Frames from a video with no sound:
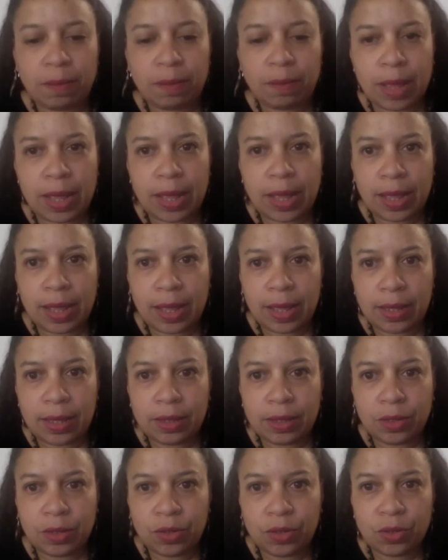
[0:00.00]

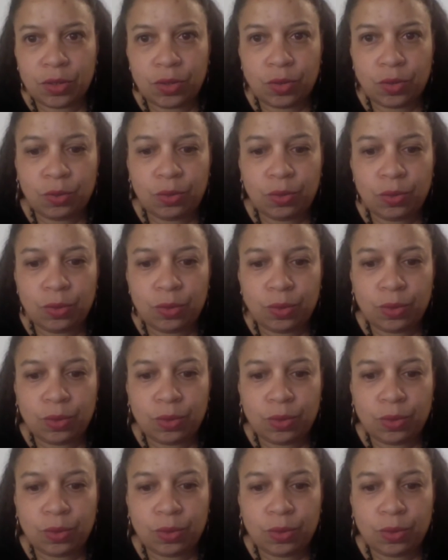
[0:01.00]
Mahasudarshan.